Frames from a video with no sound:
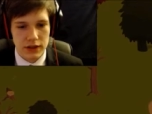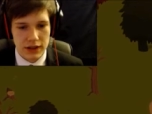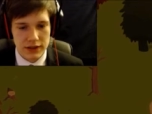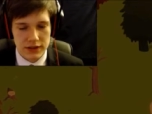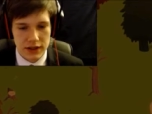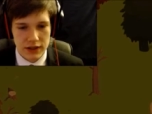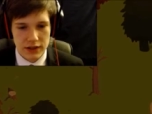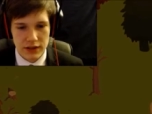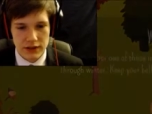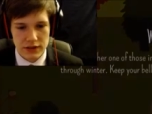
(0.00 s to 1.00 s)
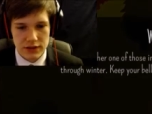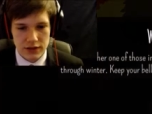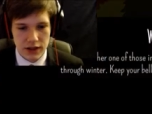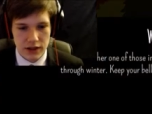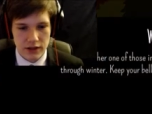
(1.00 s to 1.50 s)
Let's uh,
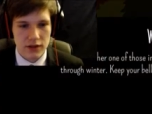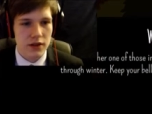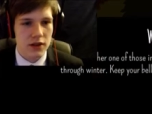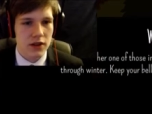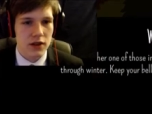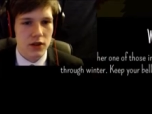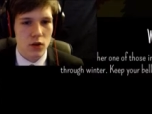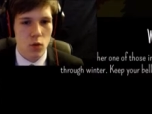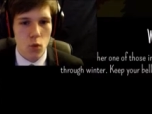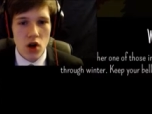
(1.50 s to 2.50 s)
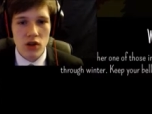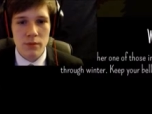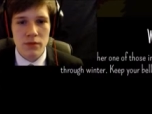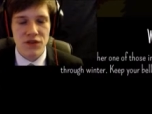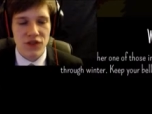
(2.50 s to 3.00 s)
let's.
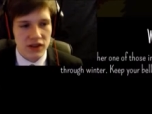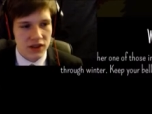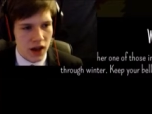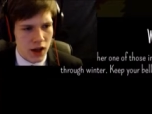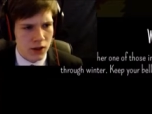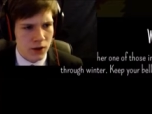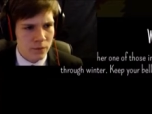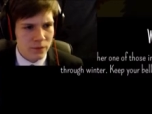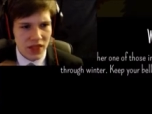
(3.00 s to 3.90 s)
Welcome to Fuzzy Hollow.